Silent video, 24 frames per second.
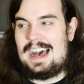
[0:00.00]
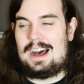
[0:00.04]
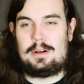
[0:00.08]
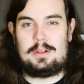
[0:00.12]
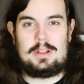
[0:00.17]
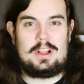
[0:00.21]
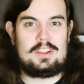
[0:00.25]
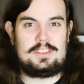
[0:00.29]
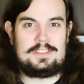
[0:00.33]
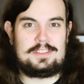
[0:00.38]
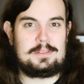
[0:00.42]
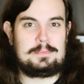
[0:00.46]
I'll
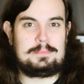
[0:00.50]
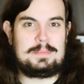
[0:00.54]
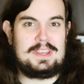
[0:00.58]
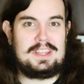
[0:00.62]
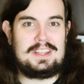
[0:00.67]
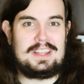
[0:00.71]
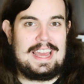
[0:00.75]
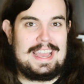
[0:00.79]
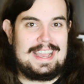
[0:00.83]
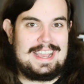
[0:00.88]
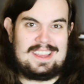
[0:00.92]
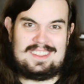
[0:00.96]
also be
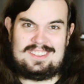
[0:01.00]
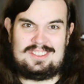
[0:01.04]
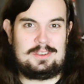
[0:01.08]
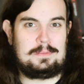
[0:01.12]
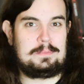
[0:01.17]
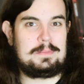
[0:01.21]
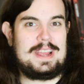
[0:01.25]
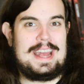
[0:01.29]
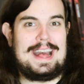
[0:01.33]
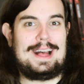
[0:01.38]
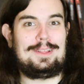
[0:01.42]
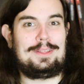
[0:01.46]
like
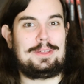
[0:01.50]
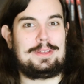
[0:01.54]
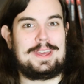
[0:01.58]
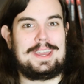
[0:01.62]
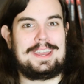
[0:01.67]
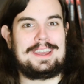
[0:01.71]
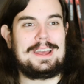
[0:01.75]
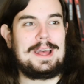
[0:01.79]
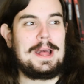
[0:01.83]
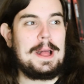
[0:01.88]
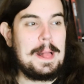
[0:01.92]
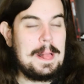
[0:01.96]
super
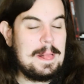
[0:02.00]
healthy.